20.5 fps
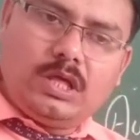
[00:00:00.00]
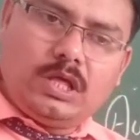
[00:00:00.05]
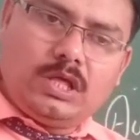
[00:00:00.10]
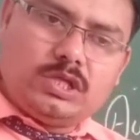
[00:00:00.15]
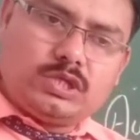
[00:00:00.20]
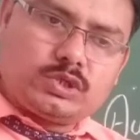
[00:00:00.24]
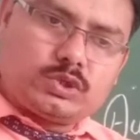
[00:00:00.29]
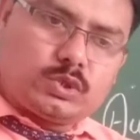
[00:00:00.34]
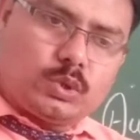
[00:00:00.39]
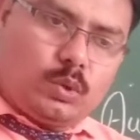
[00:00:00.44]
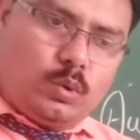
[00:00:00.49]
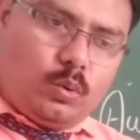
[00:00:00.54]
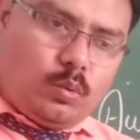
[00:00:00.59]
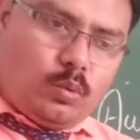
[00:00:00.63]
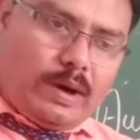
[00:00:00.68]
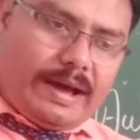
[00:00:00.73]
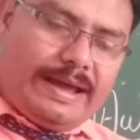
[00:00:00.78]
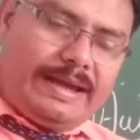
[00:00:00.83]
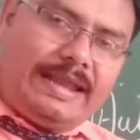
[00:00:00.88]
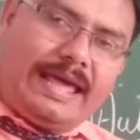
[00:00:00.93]
so
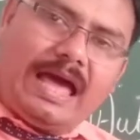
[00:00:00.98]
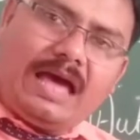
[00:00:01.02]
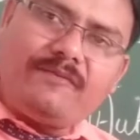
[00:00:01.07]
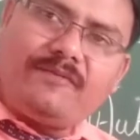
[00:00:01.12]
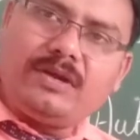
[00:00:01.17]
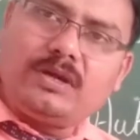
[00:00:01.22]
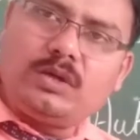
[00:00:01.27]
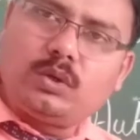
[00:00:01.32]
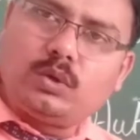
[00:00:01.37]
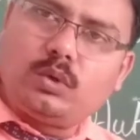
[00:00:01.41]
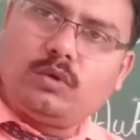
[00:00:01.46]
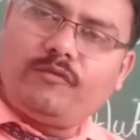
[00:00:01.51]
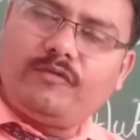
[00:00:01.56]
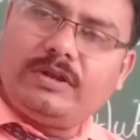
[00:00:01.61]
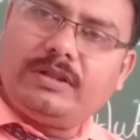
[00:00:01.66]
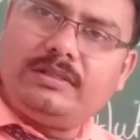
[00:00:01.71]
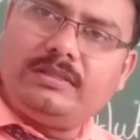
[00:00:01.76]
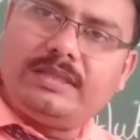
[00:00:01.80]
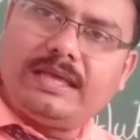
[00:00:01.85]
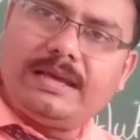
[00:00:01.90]
while having
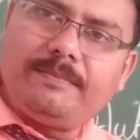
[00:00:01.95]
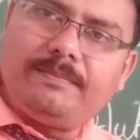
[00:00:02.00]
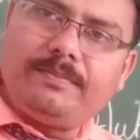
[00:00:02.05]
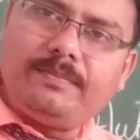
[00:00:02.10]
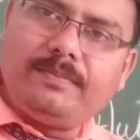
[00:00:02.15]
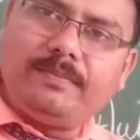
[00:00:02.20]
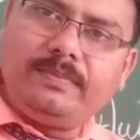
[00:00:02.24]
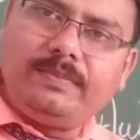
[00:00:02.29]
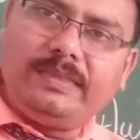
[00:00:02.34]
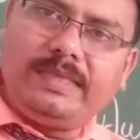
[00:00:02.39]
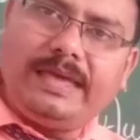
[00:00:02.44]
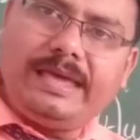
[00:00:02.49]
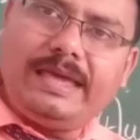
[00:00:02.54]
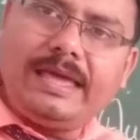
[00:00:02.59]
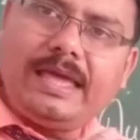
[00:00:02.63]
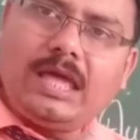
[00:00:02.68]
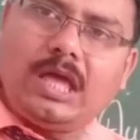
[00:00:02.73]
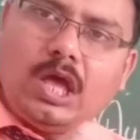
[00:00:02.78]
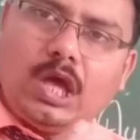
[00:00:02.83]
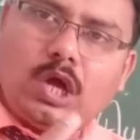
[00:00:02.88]
chlorophyll in them,
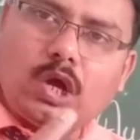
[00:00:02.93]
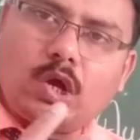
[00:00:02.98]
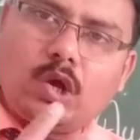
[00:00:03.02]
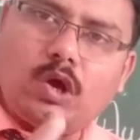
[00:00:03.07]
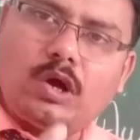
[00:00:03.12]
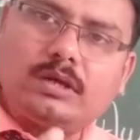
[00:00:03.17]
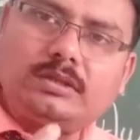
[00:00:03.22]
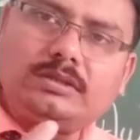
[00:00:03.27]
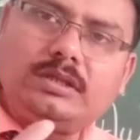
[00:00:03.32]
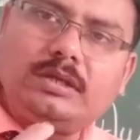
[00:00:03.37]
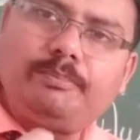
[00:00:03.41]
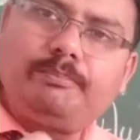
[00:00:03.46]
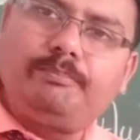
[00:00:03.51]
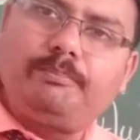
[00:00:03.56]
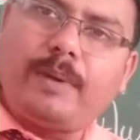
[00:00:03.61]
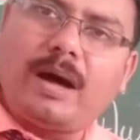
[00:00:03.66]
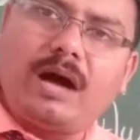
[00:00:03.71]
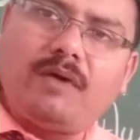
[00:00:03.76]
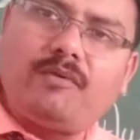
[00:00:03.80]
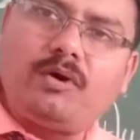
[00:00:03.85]
they got the
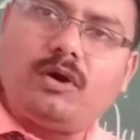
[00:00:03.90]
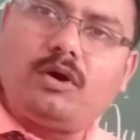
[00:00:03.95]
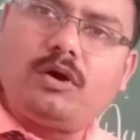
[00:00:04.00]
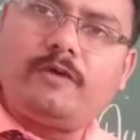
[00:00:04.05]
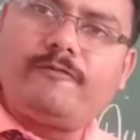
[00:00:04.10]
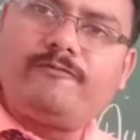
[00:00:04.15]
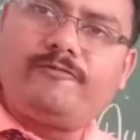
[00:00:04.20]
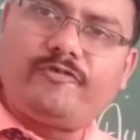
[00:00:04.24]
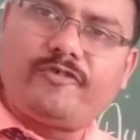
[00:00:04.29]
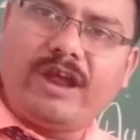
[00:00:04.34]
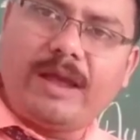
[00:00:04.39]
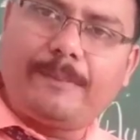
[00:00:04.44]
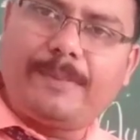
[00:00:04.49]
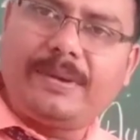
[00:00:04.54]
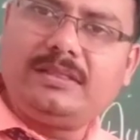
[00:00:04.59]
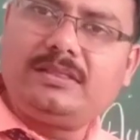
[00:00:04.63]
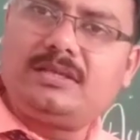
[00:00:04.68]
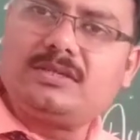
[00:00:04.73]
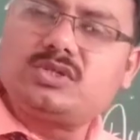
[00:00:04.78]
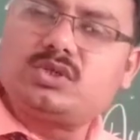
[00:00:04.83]
power of
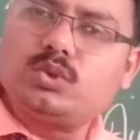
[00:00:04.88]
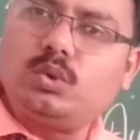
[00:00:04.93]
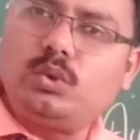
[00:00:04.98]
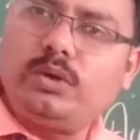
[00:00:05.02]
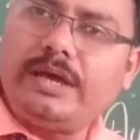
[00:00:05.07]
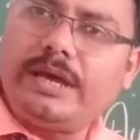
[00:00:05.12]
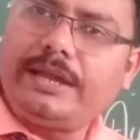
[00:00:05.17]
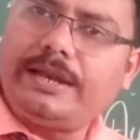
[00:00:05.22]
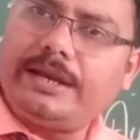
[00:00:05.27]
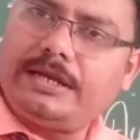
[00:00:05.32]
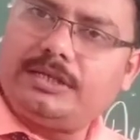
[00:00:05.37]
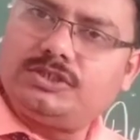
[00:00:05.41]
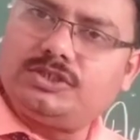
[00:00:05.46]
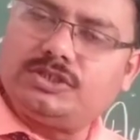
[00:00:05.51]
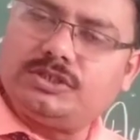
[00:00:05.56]
trapping the solar energy.